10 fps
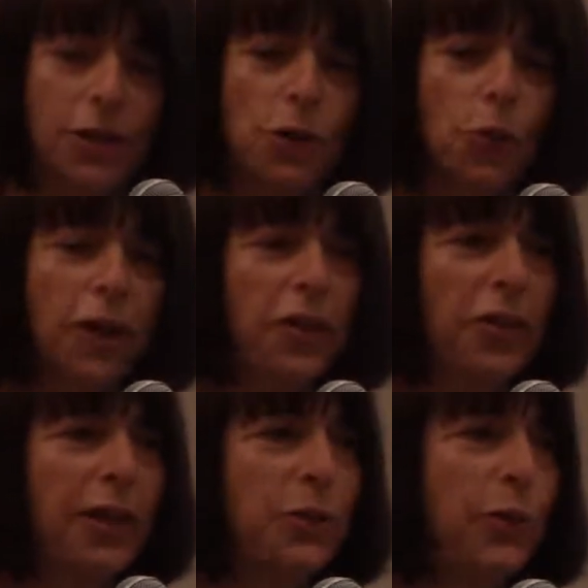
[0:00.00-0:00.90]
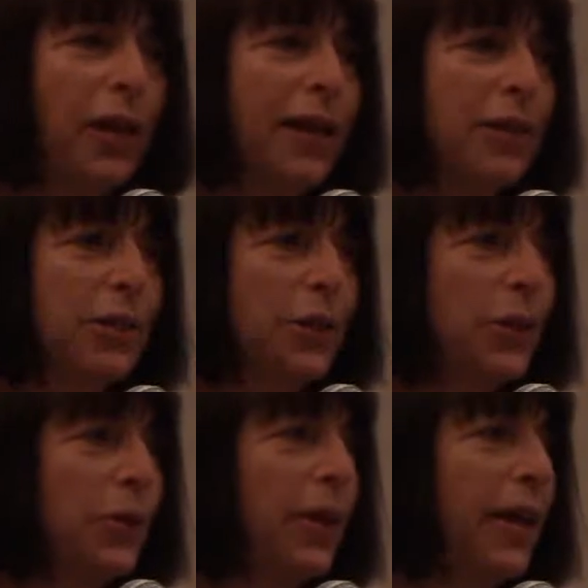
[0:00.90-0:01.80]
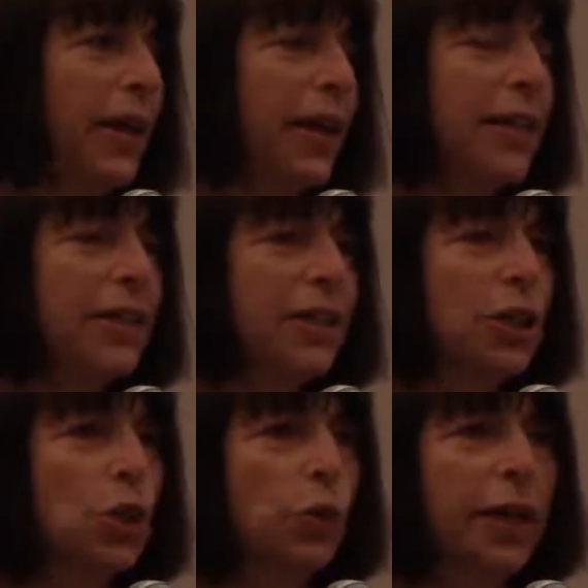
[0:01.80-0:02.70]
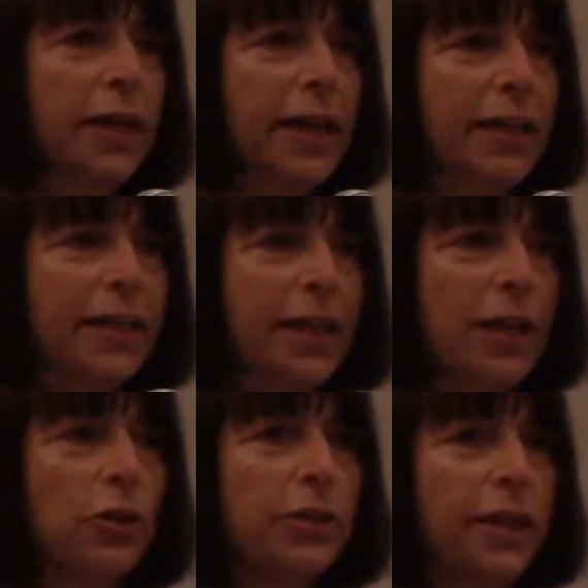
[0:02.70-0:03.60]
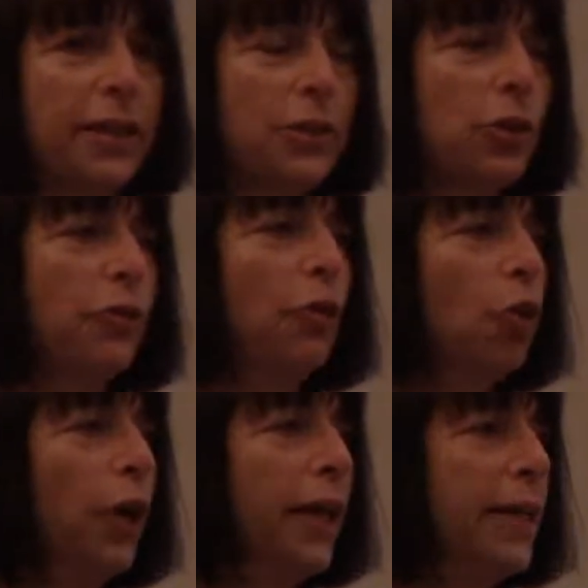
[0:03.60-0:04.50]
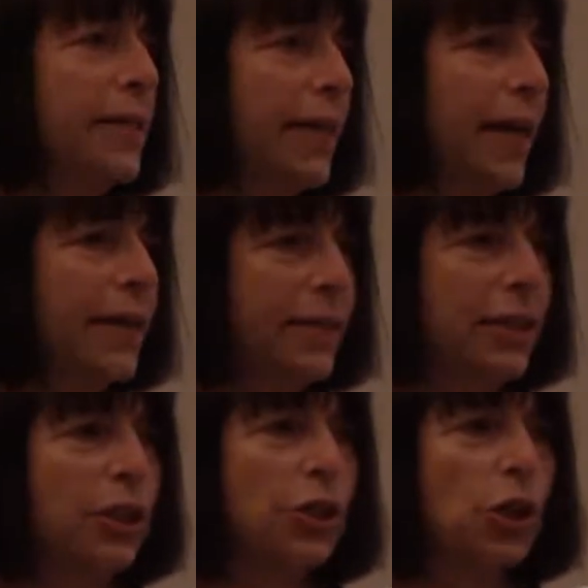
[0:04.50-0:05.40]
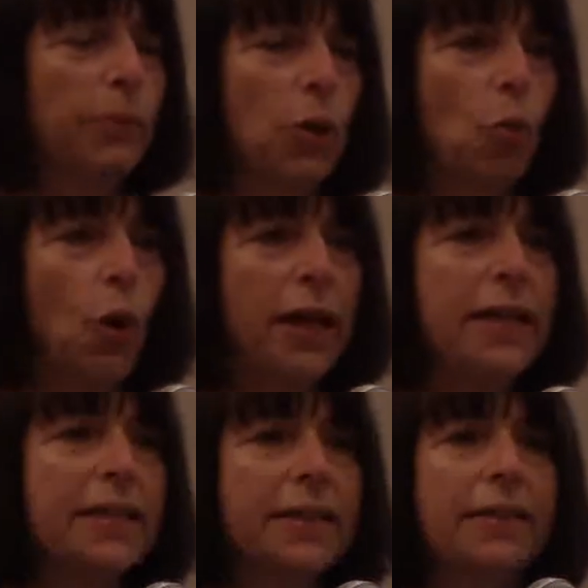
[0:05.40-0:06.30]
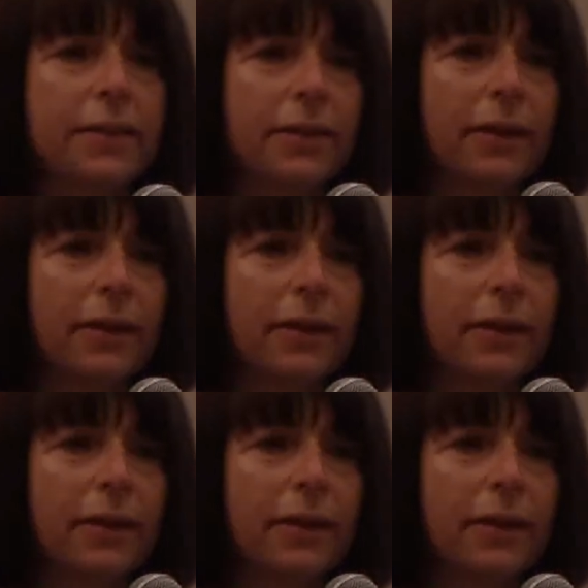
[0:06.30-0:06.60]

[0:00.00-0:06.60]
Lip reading: So one of the things we like to do is to train educators in sort of looking at text to determine what is it